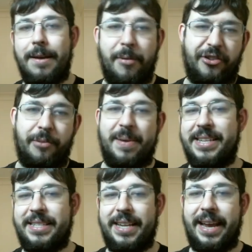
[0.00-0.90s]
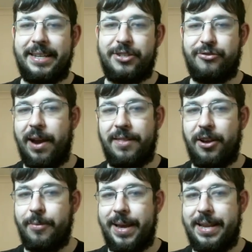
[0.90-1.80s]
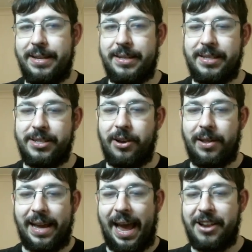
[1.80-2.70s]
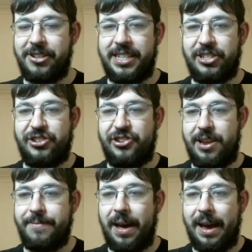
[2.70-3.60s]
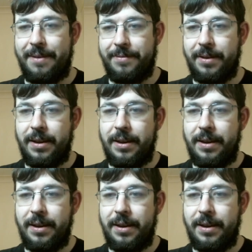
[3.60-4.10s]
Bishop E6, trade the queens, go like H6, G5,